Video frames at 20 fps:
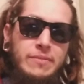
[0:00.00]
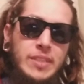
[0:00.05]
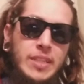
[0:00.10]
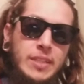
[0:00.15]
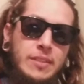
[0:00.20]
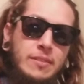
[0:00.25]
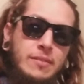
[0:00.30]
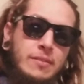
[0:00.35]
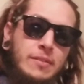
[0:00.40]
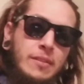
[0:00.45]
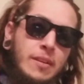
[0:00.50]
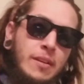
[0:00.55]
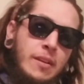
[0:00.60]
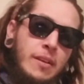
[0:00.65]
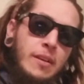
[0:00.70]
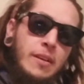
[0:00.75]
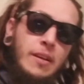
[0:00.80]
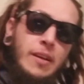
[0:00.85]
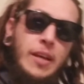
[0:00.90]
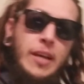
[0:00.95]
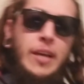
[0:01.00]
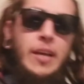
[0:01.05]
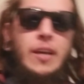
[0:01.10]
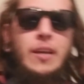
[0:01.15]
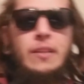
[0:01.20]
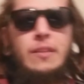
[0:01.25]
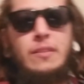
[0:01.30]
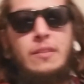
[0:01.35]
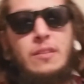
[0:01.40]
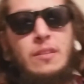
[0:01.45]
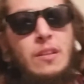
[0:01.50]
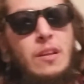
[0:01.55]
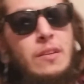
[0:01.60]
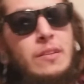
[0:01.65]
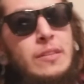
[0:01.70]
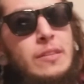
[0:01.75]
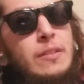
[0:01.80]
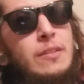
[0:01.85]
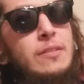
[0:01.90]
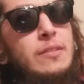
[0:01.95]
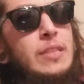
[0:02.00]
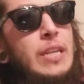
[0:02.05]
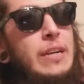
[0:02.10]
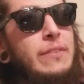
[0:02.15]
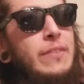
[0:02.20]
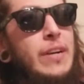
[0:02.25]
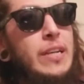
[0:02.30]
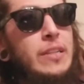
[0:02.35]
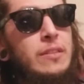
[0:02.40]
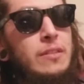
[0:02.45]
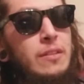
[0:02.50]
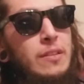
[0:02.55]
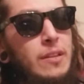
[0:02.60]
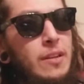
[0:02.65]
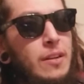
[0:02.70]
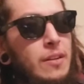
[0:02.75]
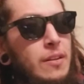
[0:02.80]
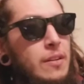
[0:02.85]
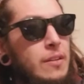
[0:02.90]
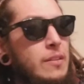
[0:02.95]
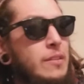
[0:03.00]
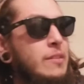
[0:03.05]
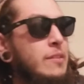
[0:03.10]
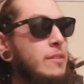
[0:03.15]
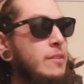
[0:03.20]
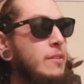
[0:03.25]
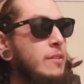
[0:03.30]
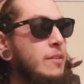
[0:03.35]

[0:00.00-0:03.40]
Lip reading: days, and the longest I've actually gone